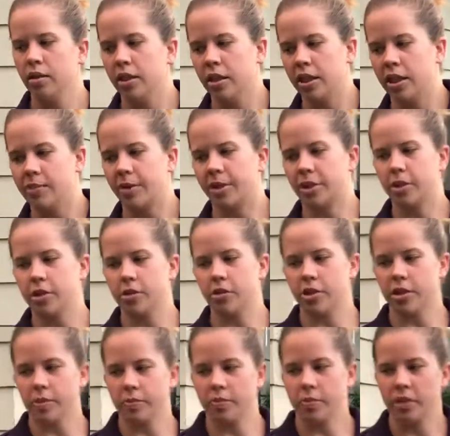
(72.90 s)
Inspections are
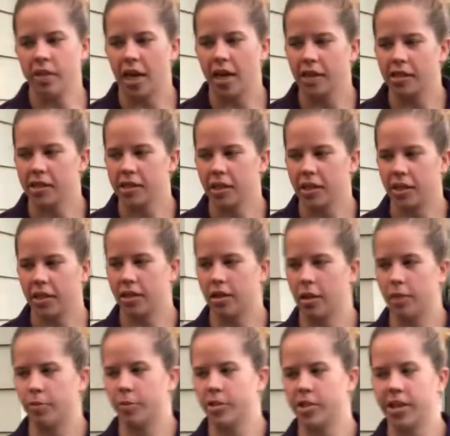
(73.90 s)
simple tasks that can
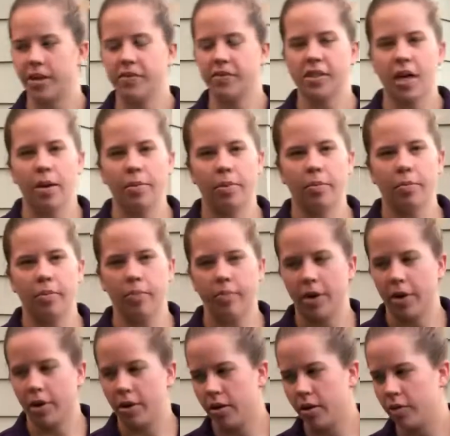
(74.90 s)
help you save time and
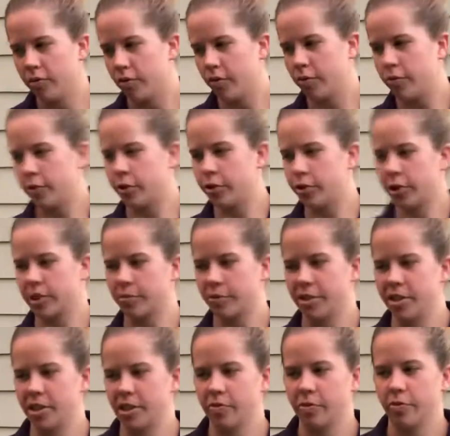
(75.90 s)
prepare for future
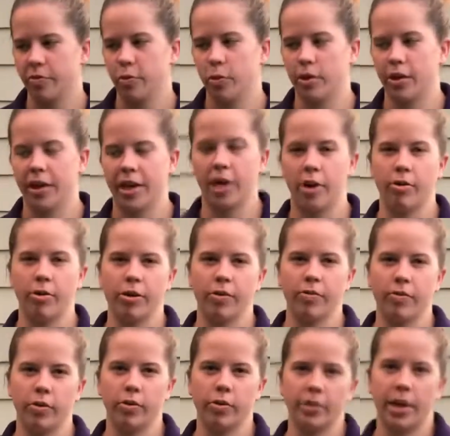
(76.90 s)
expenses before encountering
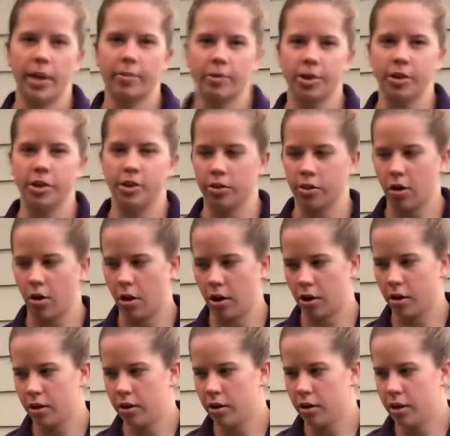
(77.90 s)
further damage to your car.
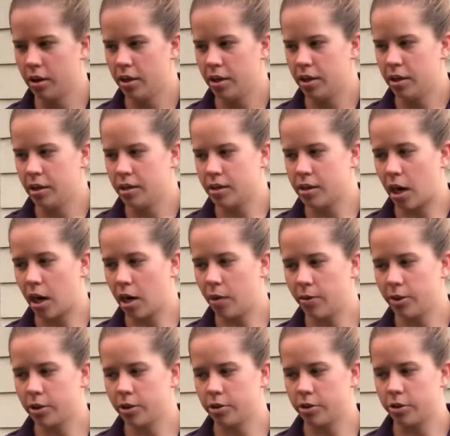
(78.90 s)
Tire
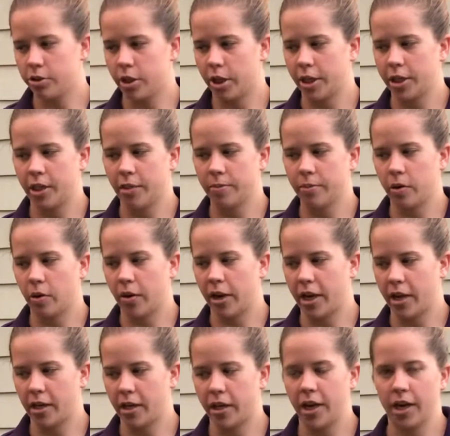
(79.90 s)
pressure and tread depth go
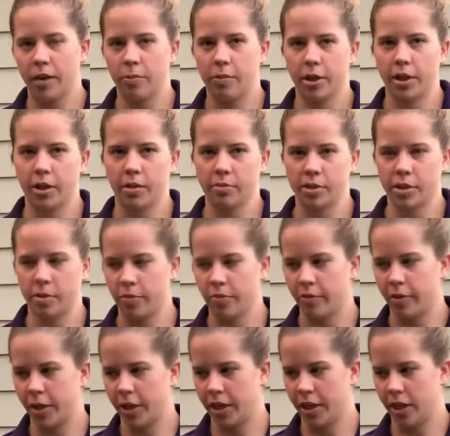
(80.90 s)
hand in hand when it comes to
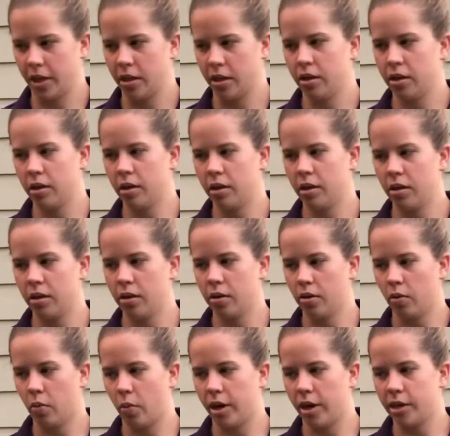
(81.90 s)
preventing
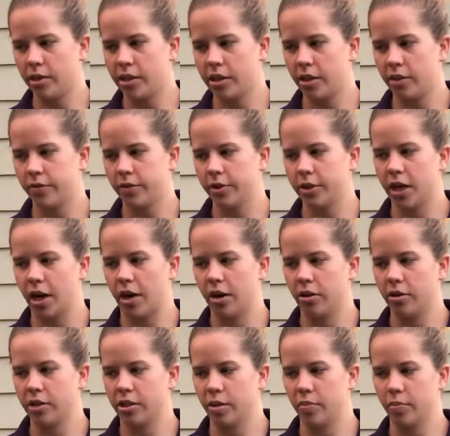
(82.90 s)
wear and tear of your
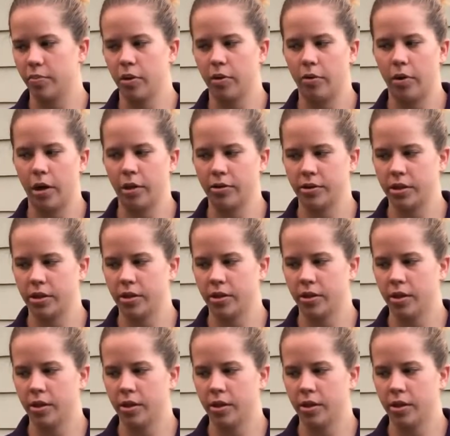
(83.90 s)
tires and blowouts.